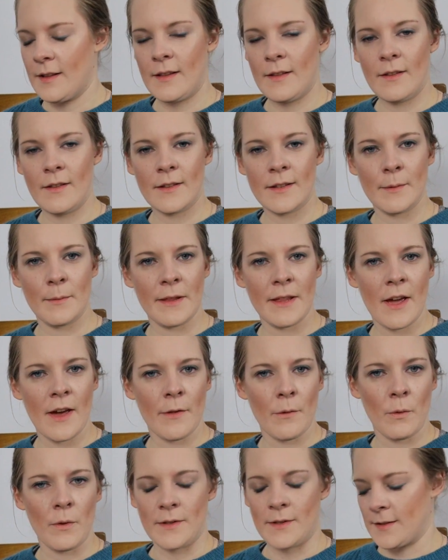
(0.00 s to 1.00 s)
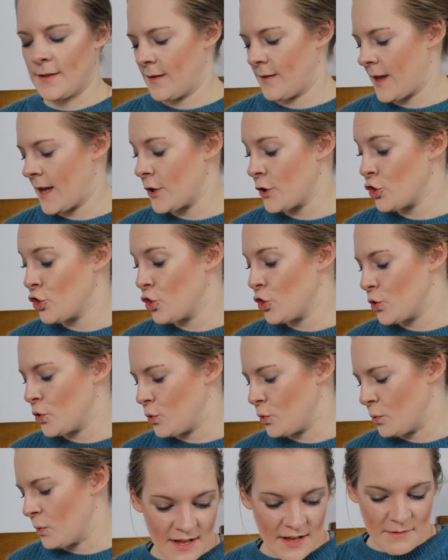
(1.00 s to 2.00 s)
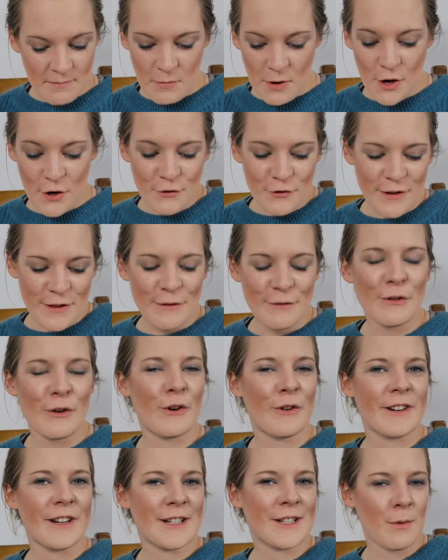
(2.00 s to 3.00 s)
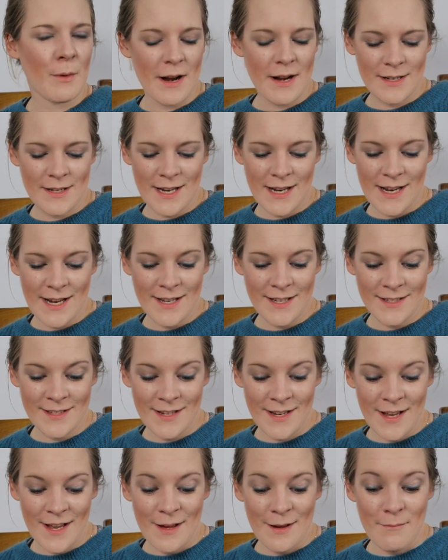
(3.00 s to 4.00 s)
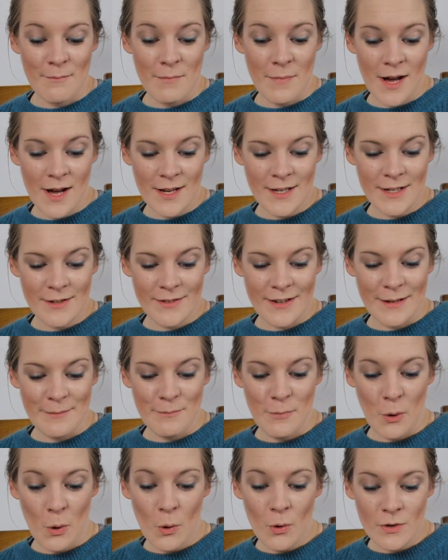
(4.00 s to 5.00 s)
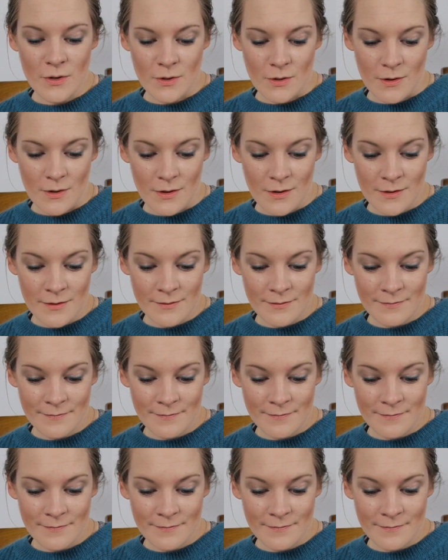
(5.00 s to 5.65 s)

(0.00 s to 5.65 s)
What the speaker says: some of the other ones that they do. Murder in the Roaring Twenties, Murder in Mordor,